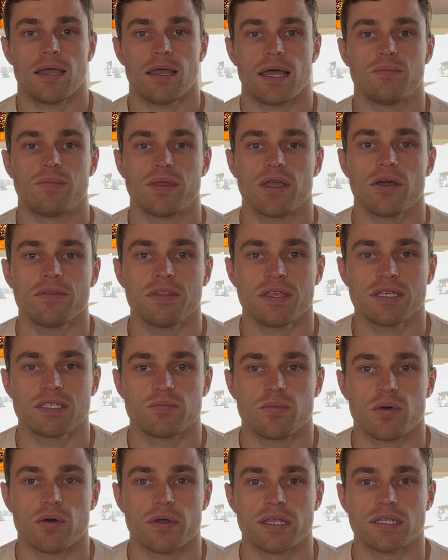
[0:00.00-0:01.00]
And beyond this
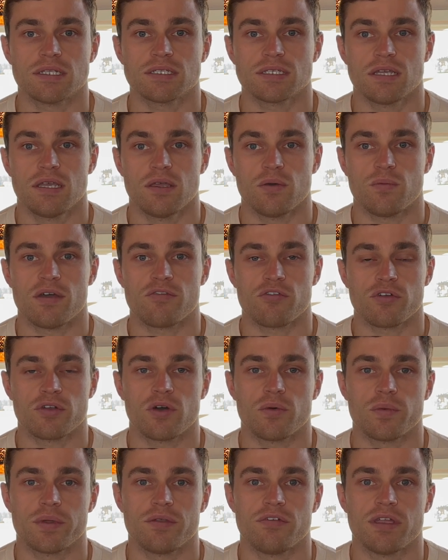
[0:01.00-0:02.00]
point, whether or
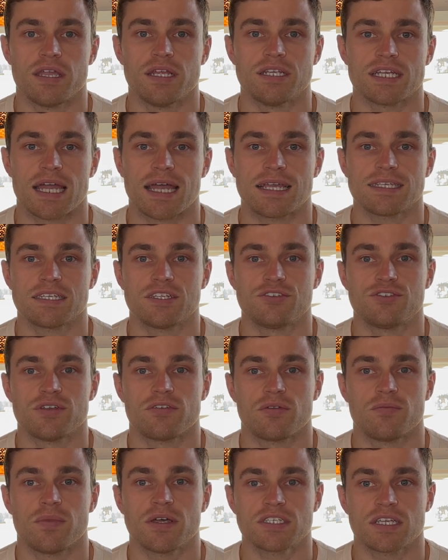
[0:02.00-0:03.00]
not we reach
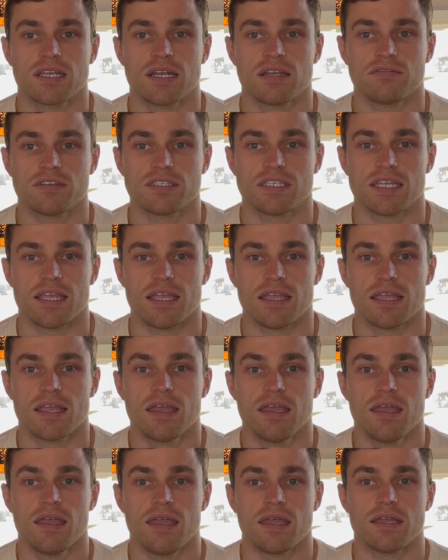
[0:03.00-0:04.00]
acid-driven muscular fatigue
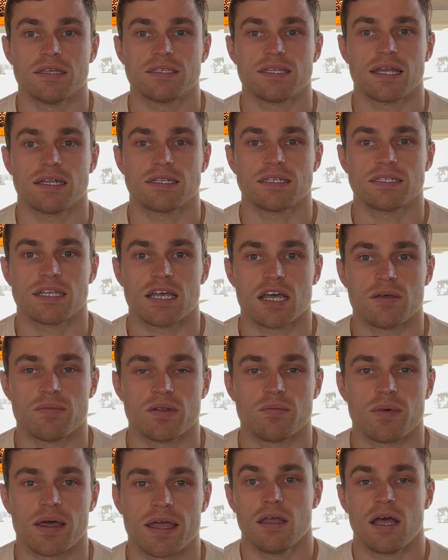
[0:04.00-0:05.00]
is then
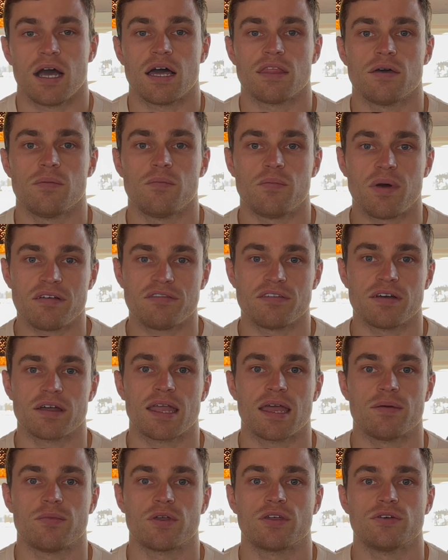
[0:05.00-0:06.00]
determined by other buffer
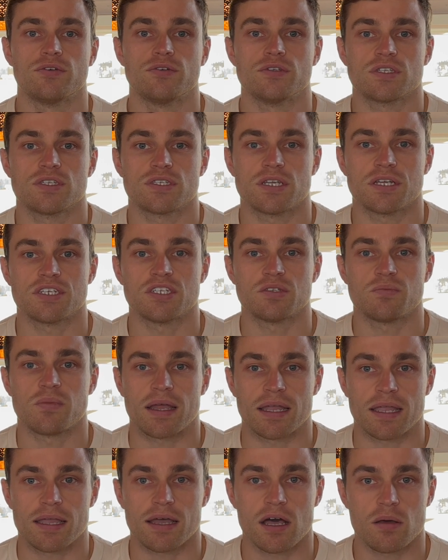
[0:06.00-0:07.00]
chemicals such as
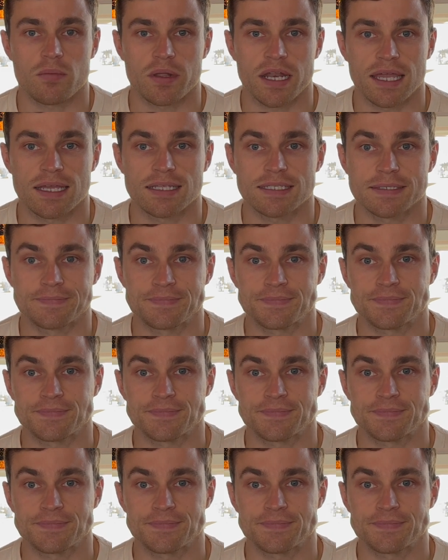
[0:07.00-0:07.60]
bicarbonate.